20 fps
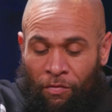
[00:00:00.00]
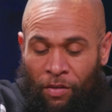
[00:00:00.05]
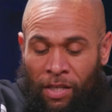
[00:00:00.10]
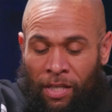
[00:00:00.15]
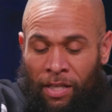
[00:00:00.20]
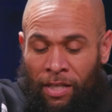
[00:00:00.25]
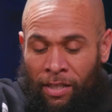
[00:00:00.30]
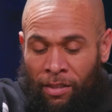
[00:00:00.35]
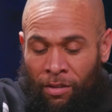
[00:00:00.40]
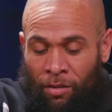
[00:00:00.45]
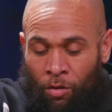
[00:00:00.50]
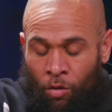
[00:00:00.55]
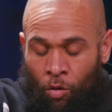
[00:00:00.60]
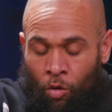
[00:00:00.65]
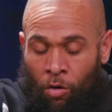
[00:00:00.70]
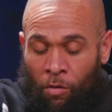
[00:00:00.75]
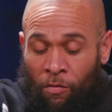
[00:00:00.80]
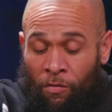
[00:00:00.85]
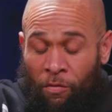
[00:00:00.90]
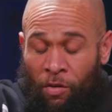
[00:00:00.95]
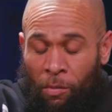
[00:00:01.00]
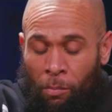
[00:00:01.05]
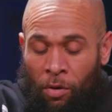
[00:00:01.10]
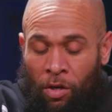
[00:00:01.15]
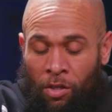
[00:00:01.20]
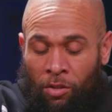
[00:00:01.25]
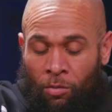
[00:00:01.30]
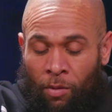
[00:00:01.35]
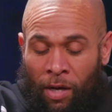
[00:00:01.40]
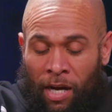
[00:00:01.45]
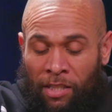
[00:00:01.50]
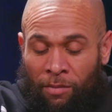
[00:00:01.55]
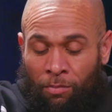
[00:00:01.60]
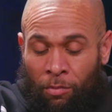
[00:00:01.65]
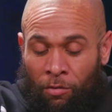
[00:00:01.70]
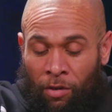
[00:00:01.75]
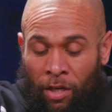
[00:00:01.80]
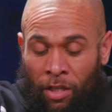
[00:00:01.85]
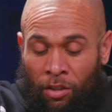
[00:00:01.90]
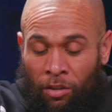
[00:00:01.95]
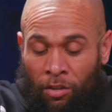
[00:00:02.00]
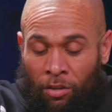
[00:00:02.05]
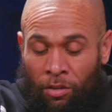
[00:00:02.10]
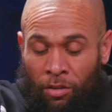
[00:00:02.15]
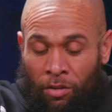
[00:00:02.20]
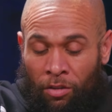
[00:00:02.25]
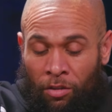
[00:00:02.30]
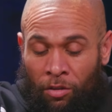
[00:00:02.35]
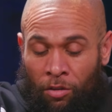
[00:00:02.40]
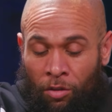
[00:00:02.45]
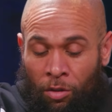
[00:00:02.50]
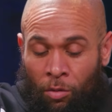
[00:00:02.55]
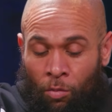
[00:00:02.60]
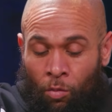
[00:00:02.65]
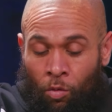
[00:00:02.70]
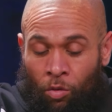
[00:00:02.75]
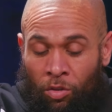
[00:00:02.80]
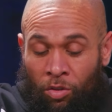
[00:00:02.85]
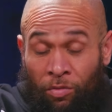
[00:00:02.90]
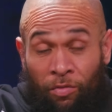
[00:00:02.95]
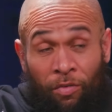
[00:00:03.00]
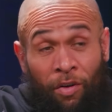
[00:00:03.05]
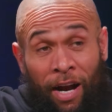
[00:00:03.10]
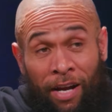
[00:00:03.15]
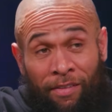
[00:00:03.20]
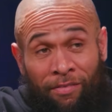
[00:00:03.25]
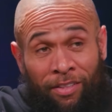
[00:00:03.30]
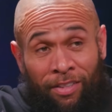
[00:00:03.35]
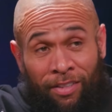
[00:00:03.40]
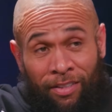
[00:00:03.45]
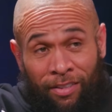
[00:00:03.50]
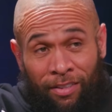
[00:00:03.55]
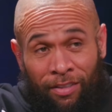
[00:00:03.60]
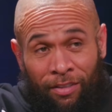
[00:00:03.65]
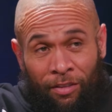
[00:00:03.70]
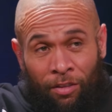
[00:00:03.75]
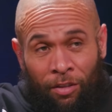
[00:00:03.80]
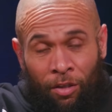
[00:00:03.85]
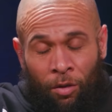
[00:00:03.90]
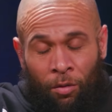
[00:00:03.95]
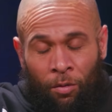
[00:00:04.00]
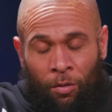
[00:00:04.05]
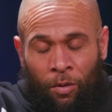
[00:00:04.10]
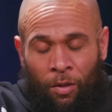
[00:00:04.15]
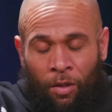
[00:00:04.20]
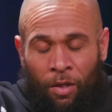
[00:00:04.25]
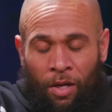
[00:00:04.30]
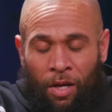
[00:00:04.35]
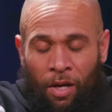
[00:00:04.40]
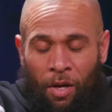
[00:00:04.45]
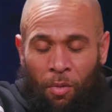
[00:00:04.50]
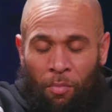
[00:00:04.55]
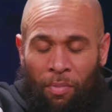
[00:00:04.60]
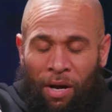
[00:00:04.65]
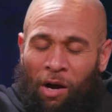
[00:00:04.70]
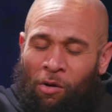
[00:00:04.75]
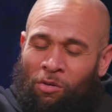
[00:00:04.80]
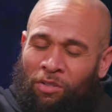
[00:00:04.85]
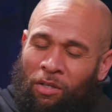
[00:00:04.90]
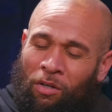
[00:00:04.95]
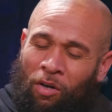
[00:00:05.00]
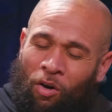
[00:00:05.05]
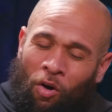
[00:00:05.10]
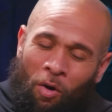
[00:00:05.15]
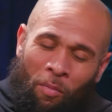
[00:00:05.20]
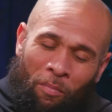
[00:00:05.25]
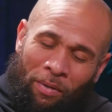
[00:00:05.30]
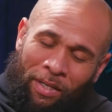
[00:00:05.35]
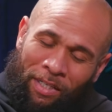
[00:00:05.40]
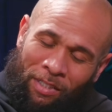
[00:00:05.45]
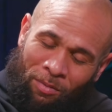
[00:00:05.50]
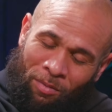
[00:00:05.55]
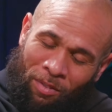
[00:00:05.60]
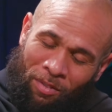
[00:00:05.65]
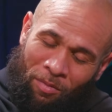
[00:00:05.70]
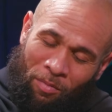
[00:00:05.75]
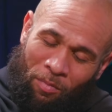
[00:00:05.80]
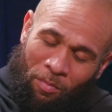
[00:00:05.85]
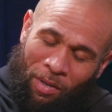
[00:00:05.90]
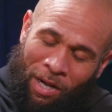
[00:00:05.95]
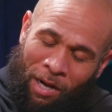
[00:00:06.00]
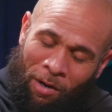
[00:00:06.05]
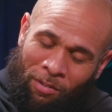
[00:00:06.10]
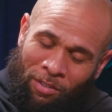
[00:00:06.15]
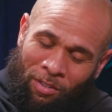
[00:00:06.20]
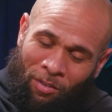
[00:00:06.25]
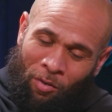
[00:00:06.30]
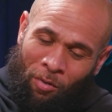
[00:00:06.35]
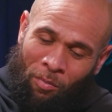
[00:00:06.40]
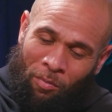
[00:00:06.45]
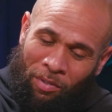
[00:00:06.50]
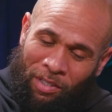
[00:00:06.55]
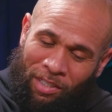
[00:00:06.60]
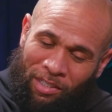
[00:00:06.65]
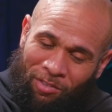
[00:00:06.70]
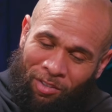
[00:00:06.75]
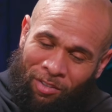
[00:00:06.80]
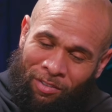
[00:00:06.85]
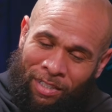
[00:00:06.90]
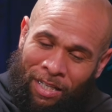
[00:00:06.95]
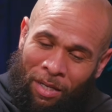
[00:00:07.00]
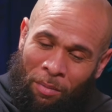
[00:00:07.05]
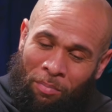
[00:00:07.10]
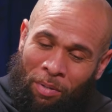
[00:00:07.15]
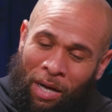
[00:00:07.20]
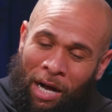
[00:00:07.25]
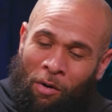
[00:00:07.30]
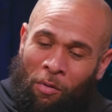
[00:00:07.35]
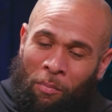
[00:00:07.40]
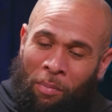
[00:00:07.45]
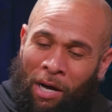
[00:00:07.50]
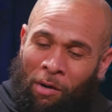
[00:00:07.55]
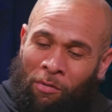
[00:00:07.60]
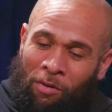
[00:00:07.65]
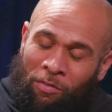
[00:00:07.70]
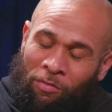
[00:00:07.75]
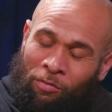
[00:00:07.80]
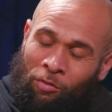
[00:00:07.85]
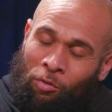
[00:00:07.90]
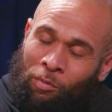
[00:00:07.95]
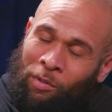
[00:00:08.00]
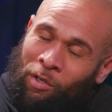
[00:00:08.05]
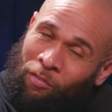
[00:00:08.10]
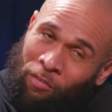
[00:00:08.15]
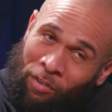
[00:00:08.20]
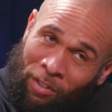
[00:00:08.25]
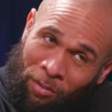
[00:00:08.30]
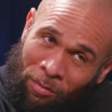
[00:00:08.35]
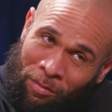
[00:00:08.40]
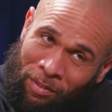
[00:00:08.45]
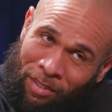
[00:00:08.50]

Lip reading: feeling or personal aspiration towards thriving, you know. Power's a complex one. Yeah. Power threw me off a